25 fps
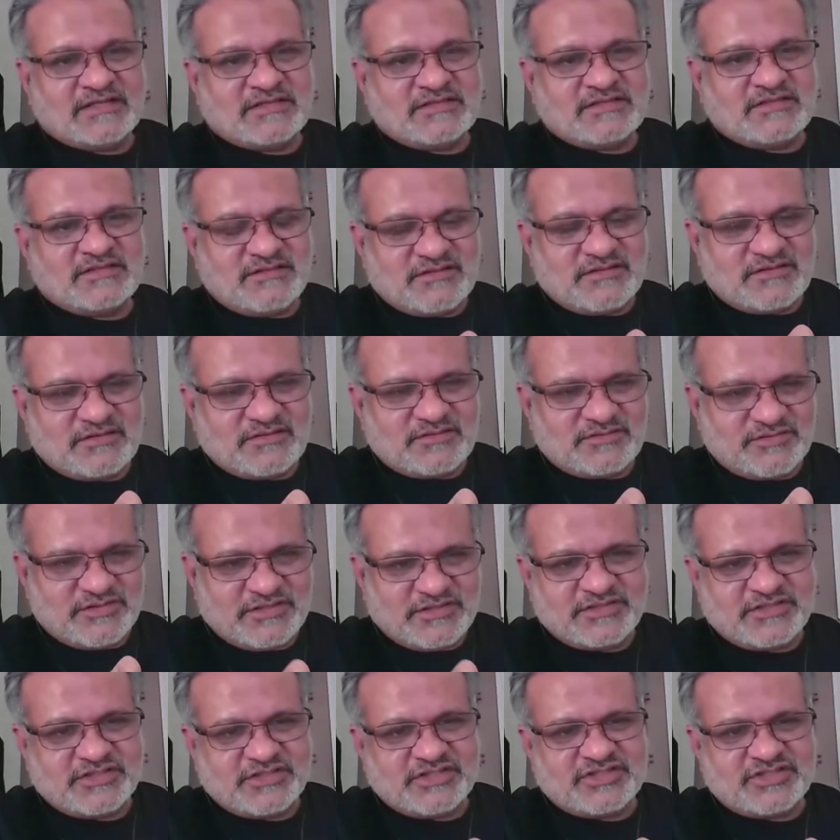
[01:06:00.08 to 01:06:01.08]
is
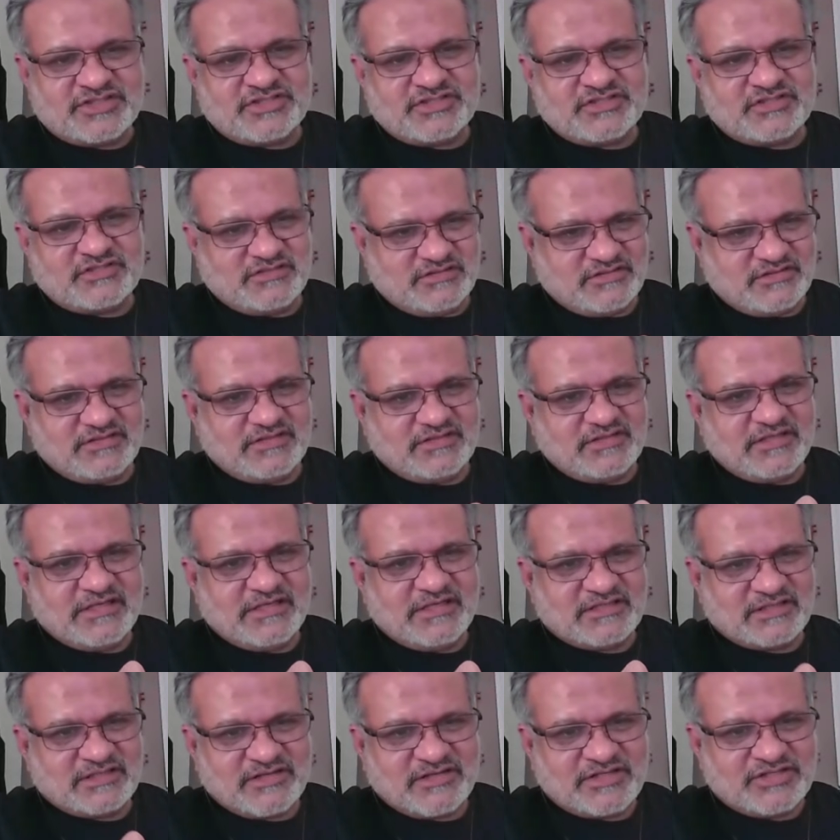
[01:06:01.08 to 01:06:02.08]
research
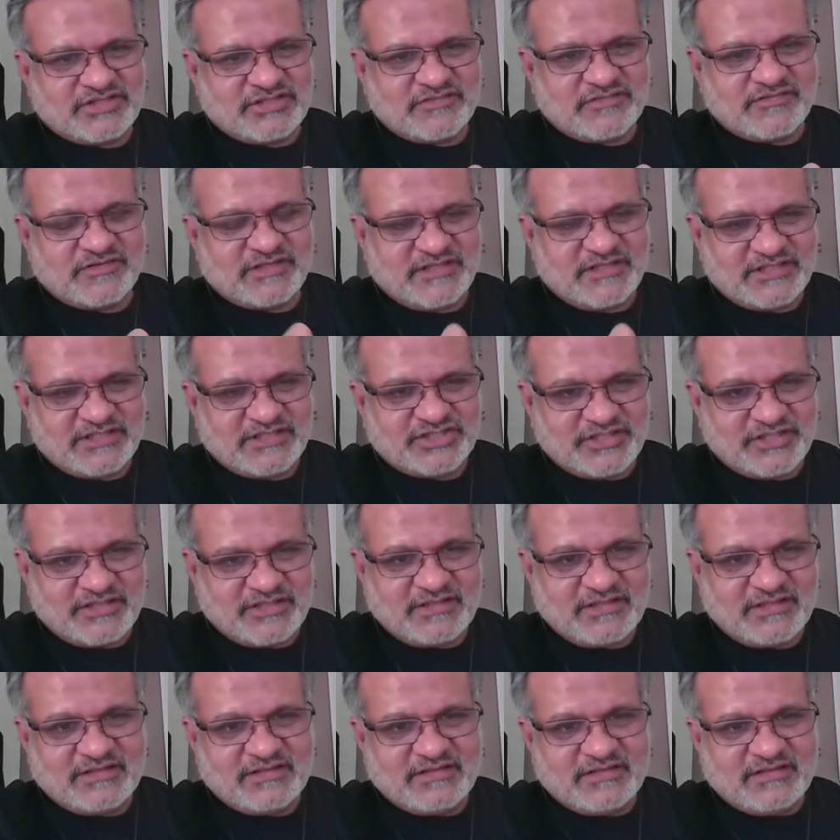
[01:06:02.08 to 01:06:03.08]
integration with
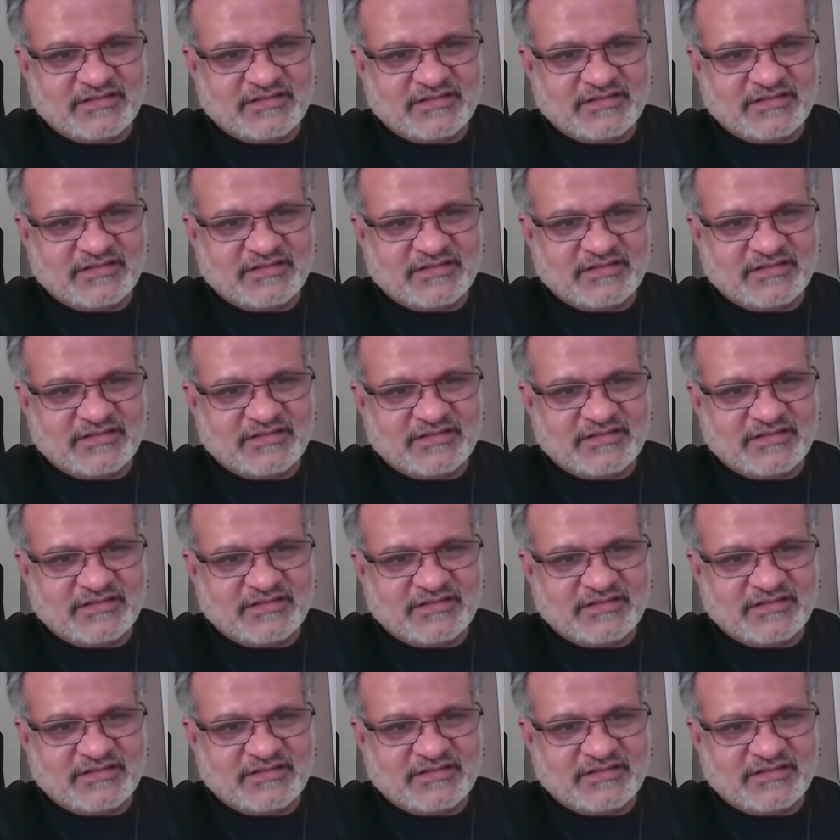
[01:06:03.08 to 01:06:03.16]
teaching.